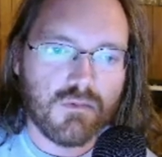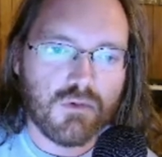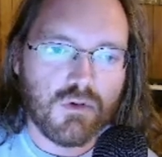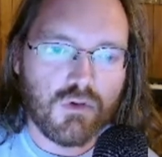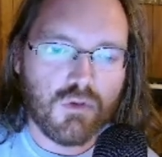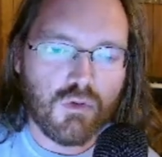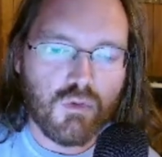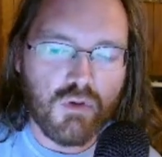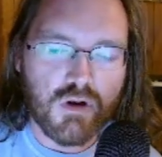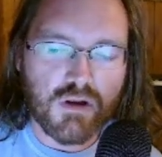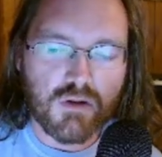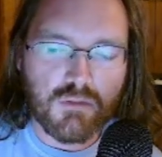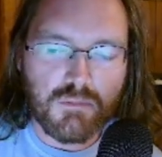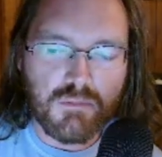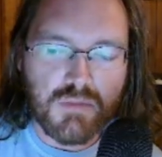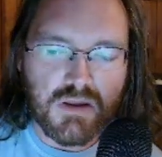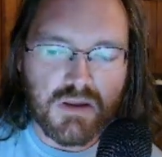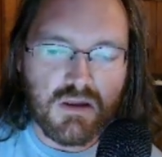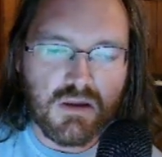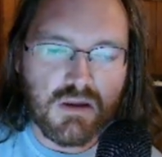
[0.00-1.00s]
quick
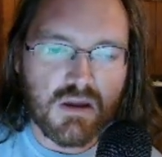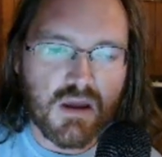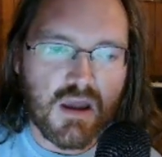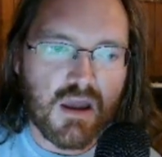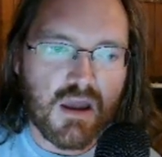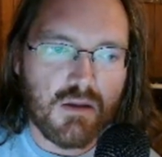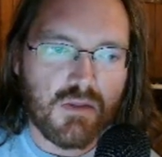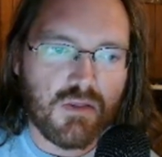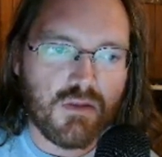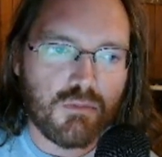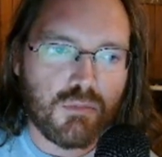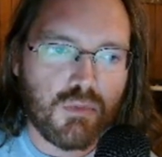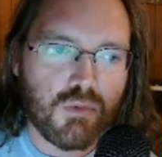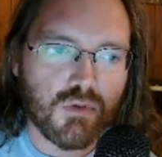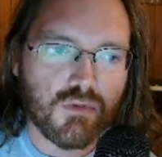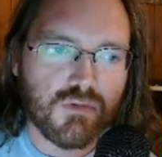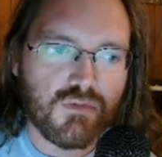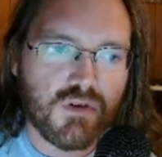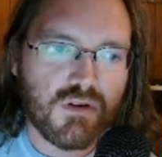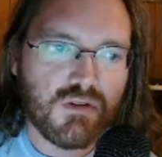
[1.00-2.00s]
peek at the
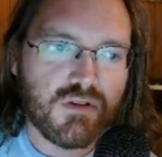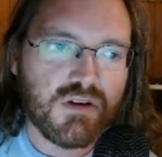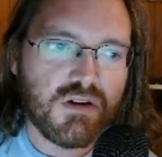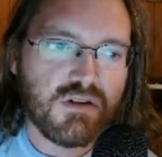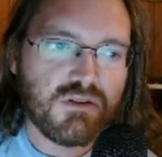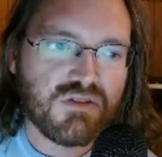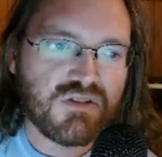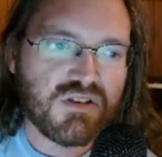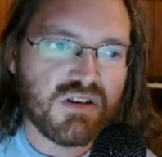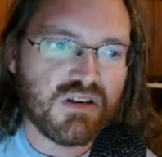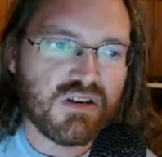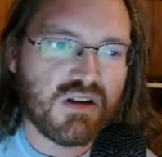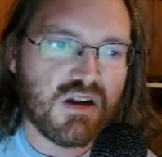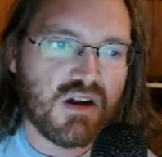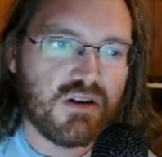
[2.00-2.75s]
portfolio, sitting at